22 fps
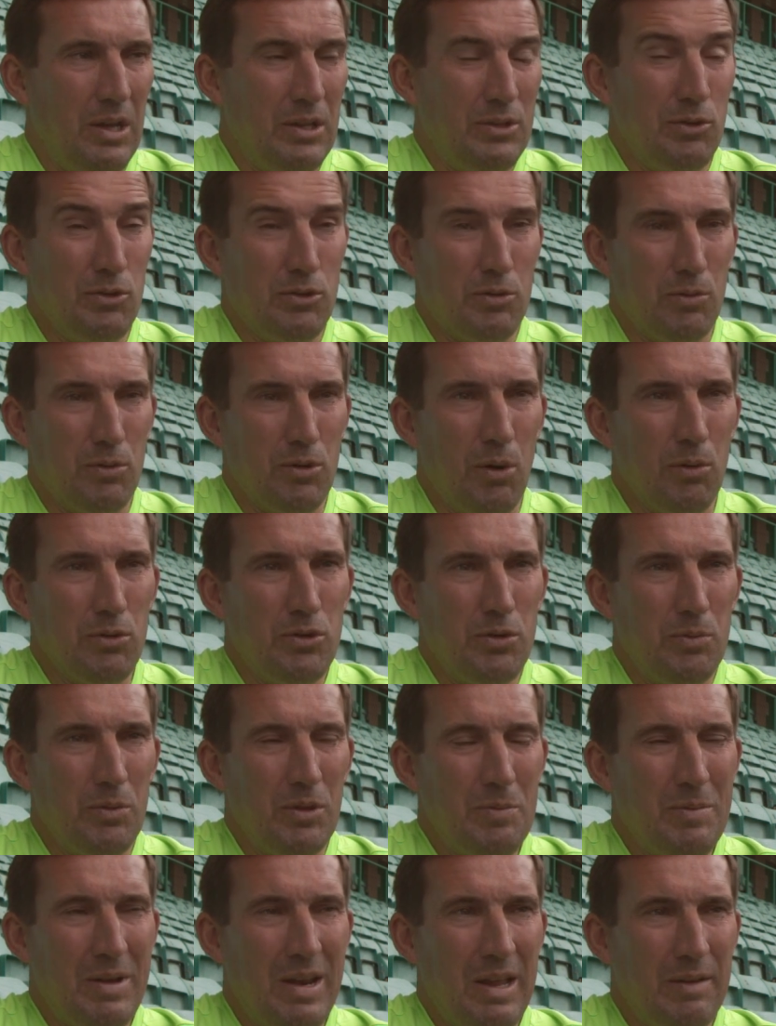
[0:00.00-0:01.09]
doing some coaching
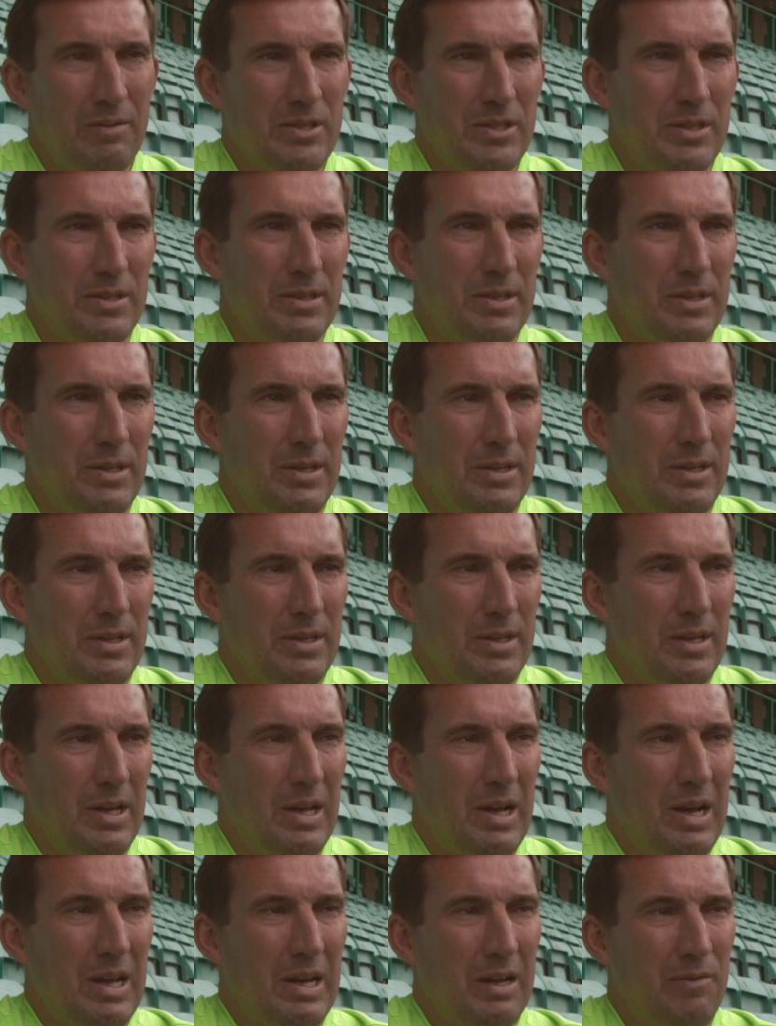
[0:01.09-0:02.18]
with him at Everton,
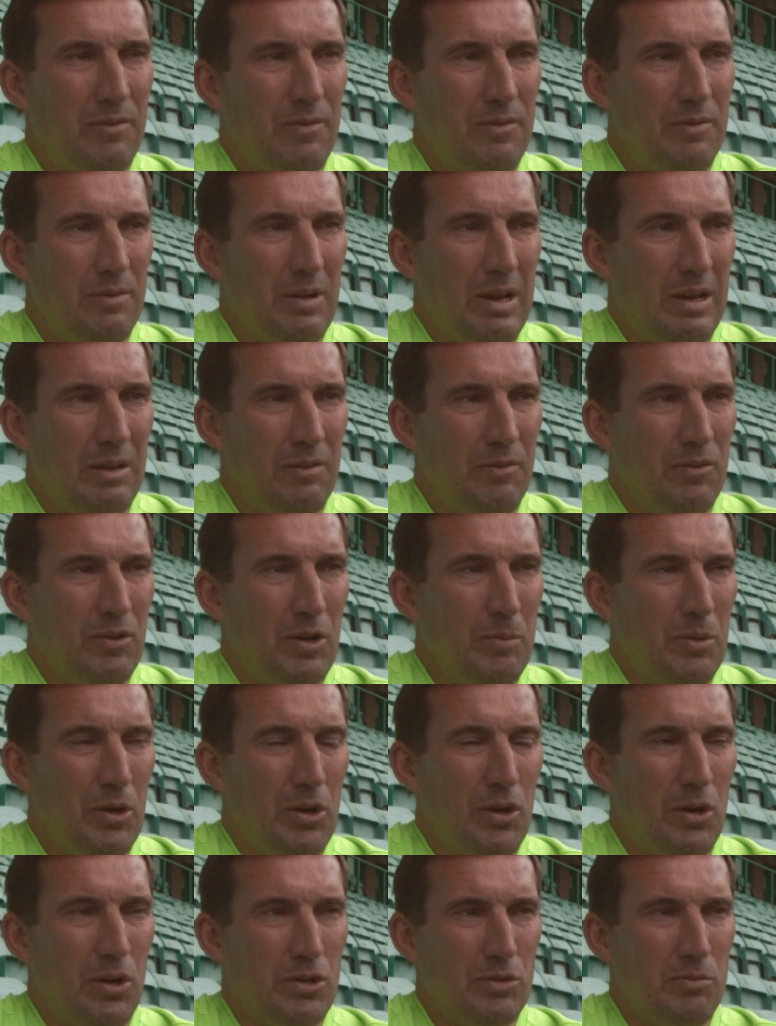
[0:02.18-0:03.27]
and I've come
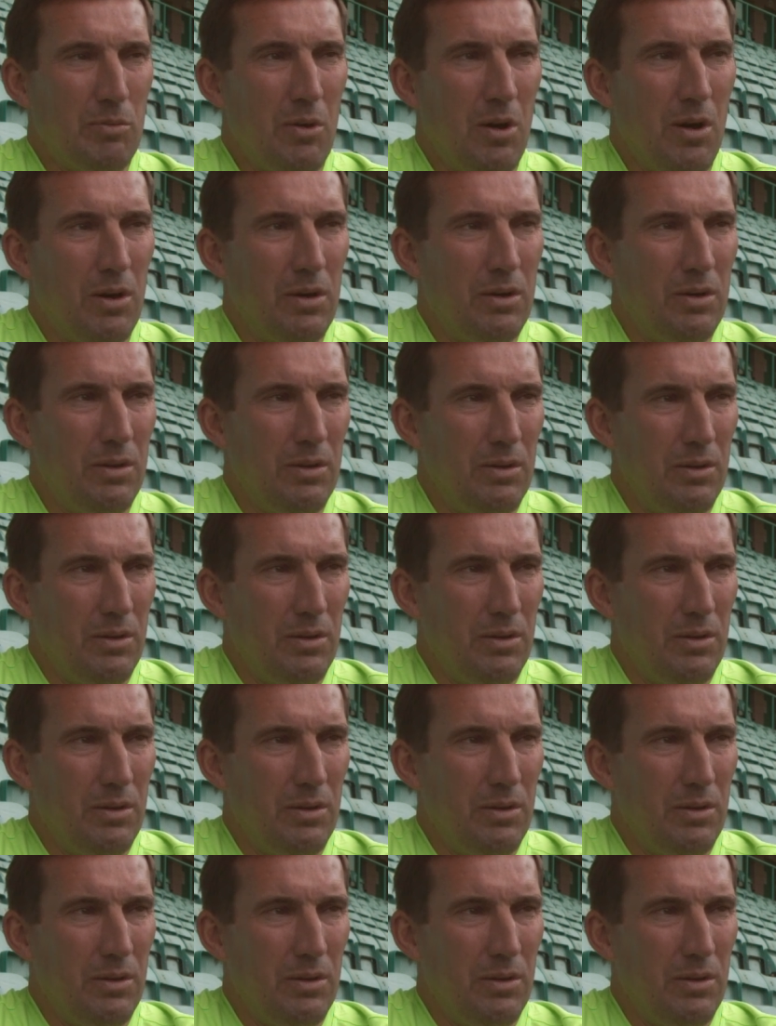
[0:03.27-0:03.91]
across Mark